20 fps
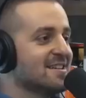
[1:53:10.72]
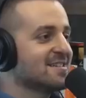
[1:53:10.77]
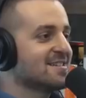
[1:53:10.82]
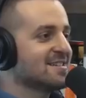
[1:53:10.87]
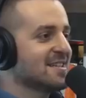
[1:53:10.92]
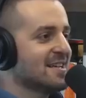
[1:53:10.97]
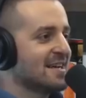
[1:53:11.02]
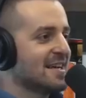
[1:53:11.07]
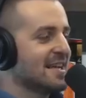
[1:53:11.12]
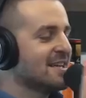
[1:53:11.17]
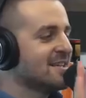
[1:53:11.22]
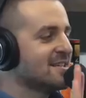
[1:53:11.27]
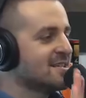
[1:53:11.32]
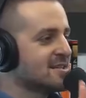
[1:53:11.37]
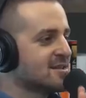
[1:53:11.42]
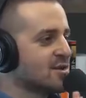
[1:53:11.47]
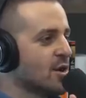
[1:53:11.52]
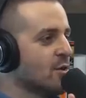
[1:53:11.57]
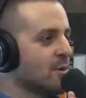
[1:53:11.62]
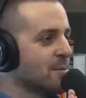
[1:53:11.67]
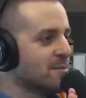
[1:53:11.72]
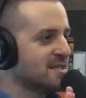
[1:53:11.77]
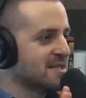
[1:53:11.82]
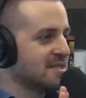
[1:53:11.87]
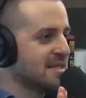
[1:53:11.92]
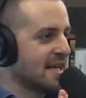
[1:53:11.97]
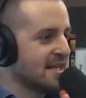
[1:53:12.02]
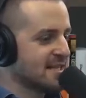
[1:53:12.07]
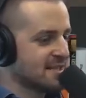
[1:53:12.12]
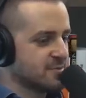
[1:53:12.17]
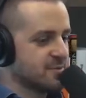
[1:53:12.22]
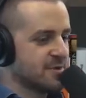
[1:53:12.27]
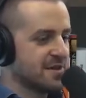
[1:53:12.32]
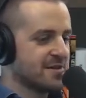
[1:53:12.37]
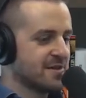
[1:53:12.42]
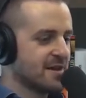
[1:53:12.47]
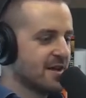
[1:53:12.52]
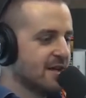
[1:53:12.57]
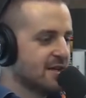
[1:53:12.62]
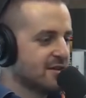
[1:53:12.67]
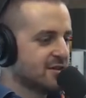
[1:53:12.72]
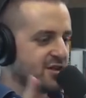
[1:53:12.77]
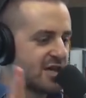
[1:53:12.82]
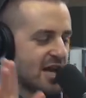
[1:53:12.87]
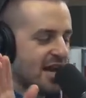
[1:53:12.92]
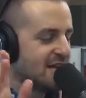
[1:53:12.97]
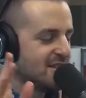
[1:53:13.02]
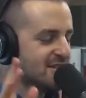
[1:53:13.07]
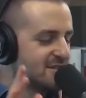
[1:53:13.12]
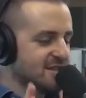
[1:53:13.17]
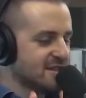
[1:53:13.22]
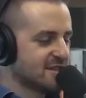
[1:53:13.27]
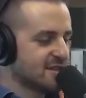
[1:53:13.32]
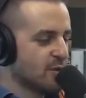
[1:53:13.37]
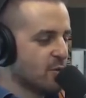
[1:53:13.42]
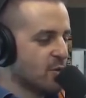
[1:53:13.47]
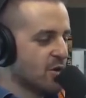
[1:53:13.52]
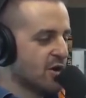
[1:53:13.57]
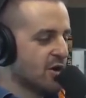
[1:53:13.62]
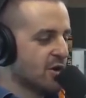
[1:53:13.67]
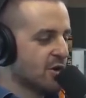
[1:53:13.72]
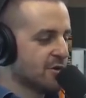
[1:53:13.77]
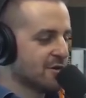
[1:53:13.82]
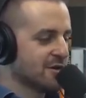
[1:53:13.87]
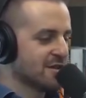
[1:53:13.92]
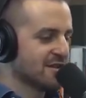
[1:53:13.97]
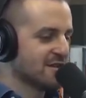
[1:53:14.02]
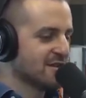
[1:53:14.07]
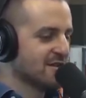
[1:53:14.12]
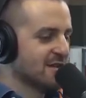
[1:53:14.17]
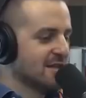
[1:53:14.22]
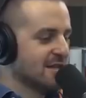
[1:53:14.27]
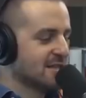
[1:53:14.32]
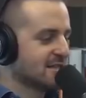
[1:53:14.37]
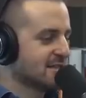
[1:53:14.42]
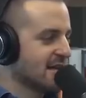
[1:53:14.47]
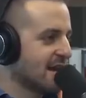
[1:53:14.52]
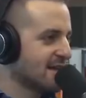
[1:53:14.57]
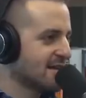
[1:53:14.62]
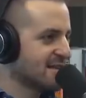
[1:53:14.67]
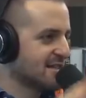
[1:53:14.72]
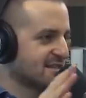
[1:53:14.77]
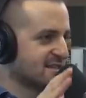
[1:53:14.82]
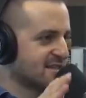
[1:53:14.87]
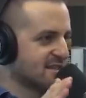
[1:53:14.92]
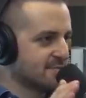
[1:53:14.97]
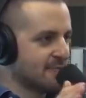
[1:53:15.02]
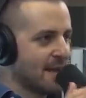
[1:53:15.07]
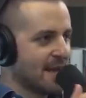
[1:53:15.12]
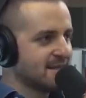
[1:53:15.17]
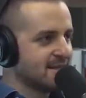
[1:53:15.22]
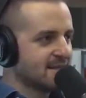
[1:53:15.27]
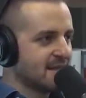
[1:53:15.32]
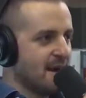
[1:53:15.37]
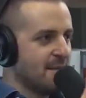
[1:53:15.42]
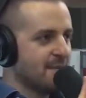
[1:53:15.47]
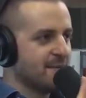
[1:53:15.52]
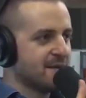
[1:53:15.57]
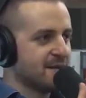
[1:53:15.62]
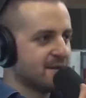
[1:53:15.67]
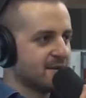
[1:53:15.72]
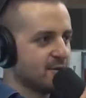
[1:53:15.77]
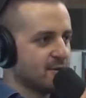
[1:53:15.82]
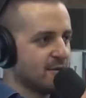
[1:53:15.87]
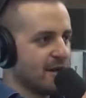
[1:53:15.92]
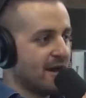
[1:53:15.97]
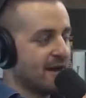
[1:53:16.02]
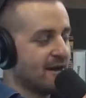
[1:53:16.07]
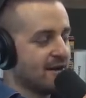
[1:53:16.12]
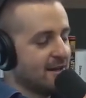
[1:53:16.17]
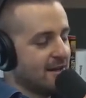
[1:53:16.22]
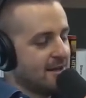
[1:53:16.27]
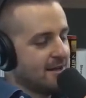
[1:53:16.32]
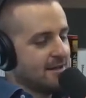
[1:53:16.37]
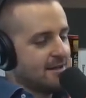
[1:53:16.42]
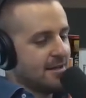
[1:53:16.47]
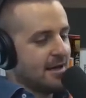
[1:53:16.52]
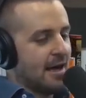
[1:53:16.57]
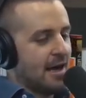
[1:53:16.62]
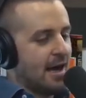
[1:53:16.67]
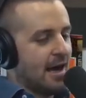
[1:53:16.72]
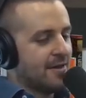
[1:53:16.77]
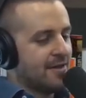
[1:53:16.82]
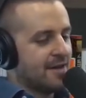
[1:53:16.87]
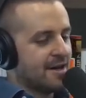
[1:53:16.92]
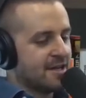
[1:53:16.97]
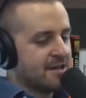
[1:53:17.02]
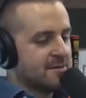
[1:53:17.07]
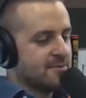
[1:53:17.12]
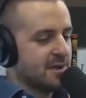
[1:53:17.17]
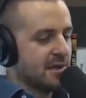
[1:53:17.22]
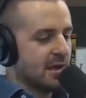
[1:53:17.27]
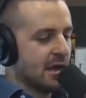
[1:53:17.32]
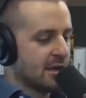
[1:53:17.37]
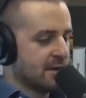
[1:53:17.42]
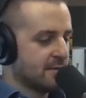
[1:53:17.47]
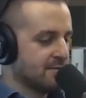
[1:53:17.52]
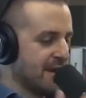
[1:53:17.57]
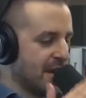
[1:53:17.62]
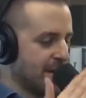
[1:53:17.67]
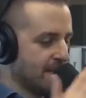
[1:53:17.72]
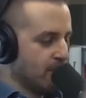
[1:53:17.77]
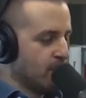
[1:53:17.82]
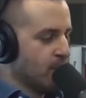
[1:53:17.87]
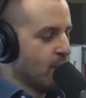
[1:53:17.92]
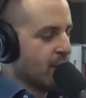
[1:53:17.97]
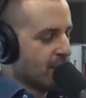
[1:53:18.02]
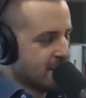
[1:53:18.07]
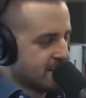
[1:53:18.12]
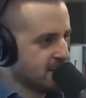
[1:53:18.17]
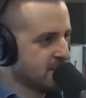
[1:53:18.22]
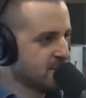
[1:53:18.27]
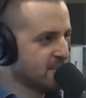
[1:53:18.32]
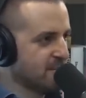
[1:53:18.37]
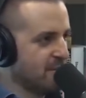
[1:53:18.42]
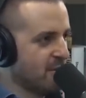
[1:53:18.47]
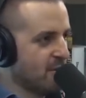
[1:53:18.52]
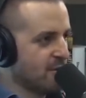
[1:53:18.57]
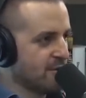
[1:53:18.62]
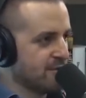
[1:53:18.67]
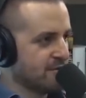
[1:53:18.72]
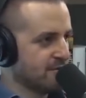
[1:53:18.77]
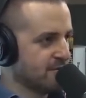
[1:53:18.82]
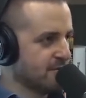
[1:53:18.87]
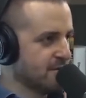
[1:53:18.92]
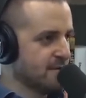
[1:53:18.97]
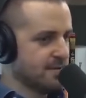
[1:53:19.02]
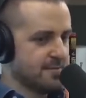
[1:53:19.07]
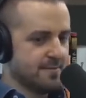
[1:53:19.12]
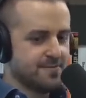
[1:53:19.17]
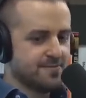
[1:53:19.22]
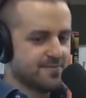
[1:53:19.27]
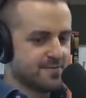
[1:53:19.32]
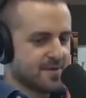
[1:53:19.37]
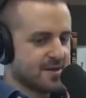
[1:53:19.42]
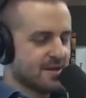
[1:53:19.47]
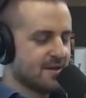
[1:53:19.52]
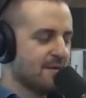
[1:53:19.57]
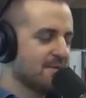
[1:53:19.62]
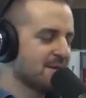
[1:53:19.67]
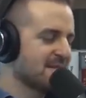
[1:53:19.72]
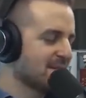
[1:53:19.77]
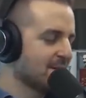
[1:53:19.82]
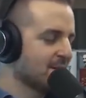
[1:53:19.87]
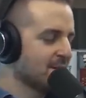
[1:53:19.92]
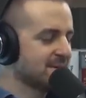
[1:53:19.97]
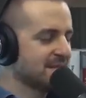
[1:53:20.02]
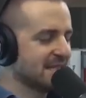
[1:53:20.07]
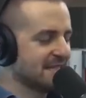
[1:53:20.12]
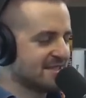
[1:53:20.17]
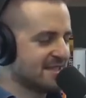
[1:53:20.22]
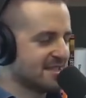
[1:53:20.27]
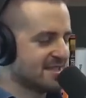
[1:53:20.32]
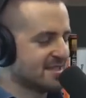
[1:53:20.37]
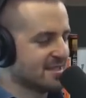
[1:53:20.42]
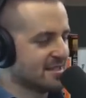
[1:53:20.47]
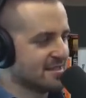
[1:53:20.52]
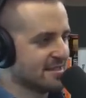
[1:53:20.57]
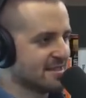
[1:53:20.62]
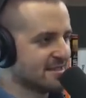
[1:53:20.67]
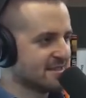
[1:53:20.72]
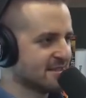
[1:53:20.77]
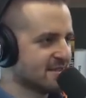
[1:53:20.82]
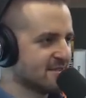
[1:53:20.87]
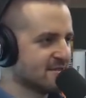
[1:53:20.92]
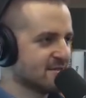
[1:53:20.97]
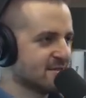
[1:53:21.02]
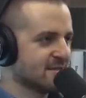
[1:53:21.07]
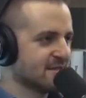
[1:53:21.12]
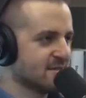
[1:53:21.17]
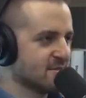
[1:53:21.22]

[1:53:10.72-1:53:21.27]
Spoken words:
just see it. He's so obsessed with changing the world and starting his space company and all that that he'd be like, nah, work too important. I mean, sometimes logistically it doesn't